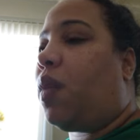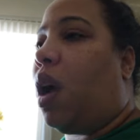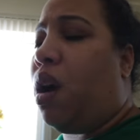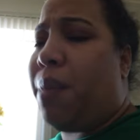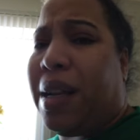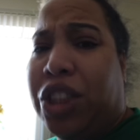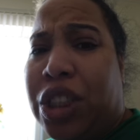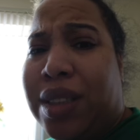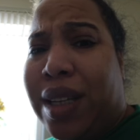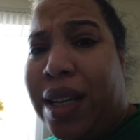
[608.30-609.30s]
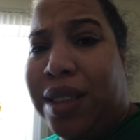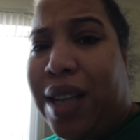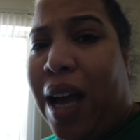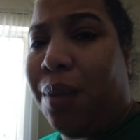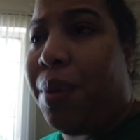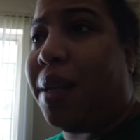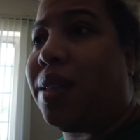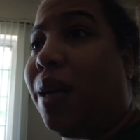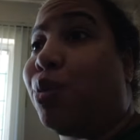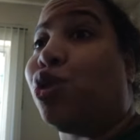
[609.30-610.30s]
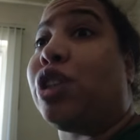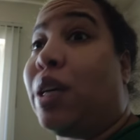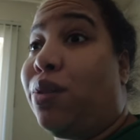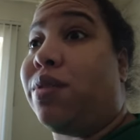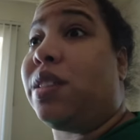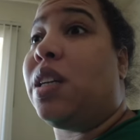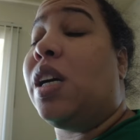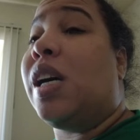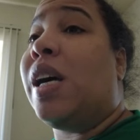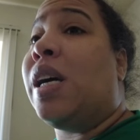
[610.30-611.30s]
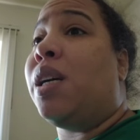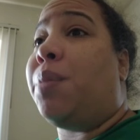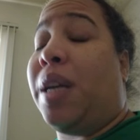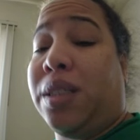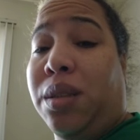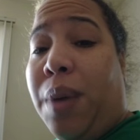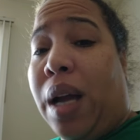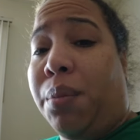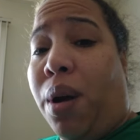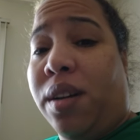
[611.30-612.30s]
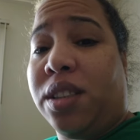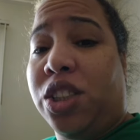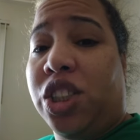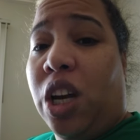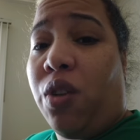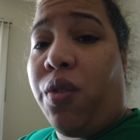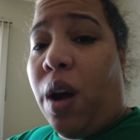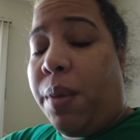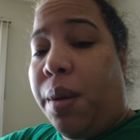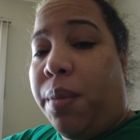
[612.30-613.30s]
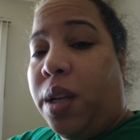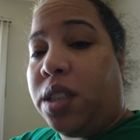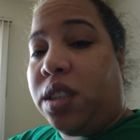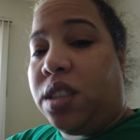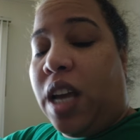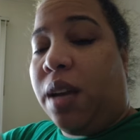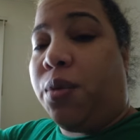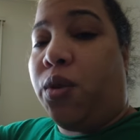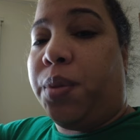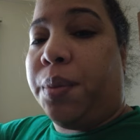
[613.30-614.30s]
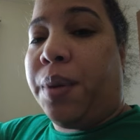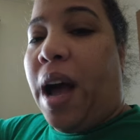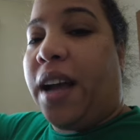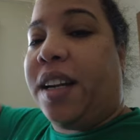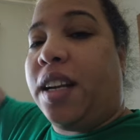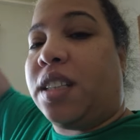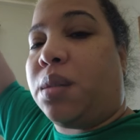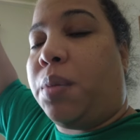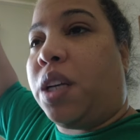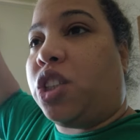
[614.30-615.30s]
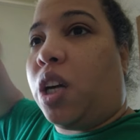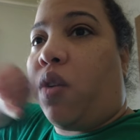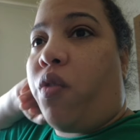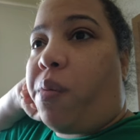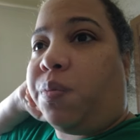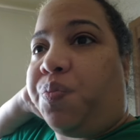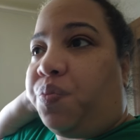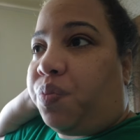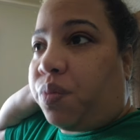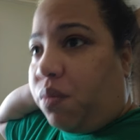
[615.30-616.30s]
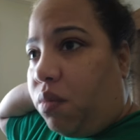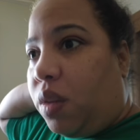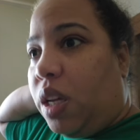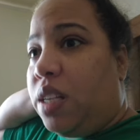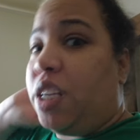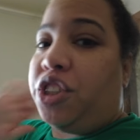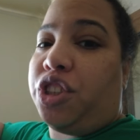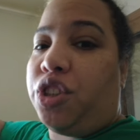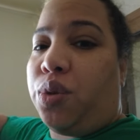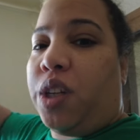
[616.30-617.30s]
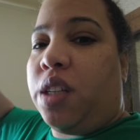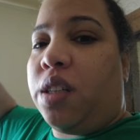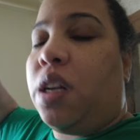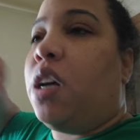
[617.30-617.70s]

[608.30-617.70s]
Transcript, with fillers: Um, I should say side bed table shelves, because the bottom part is a shelf. I mean, is the table, but behind it is a big shelf in addition to it.